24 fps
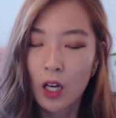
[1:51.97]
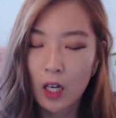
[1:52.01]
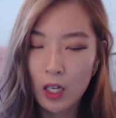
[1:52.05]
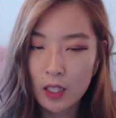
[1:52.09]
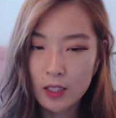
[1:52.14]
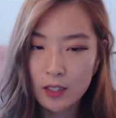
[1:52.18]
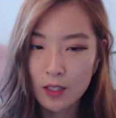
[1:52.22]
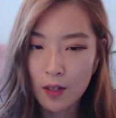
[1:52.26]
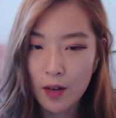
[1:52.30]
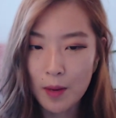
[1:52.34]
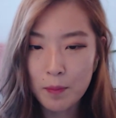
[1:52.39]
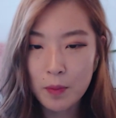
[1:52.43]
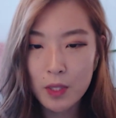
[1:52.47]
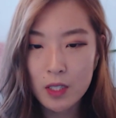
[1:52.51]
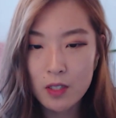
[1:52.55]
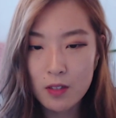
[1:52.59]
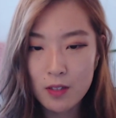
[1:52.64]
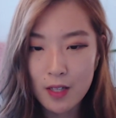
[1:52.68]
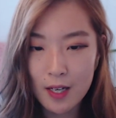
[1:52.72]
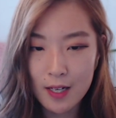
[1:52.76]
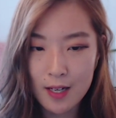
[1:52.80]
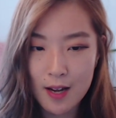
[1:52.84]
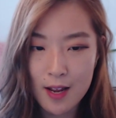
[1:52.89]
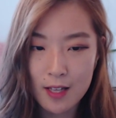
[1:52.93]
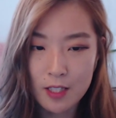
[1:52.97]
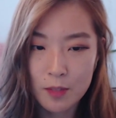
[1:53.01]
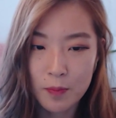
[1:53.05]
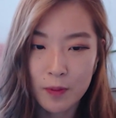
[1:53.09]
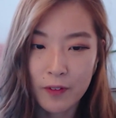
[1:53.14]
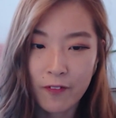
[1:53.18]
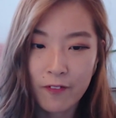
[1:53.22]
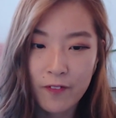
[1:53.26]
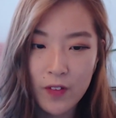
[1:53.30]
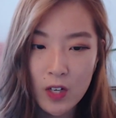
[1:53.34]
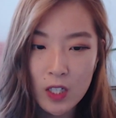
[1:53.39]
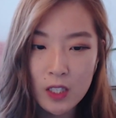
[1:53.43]
so I'm gonna do that next. But
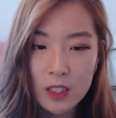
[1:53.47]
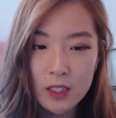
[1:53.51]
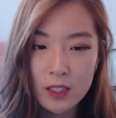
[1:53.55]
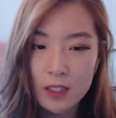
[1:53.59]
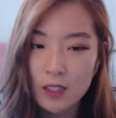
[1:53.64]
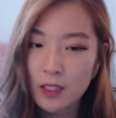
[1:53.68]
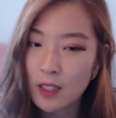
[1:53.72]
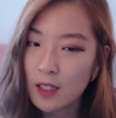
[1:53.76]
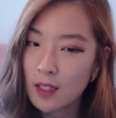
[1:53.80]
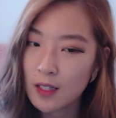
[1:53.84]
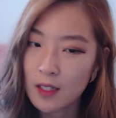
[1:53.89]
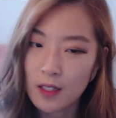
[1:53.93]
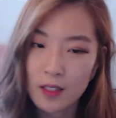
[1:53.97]
first,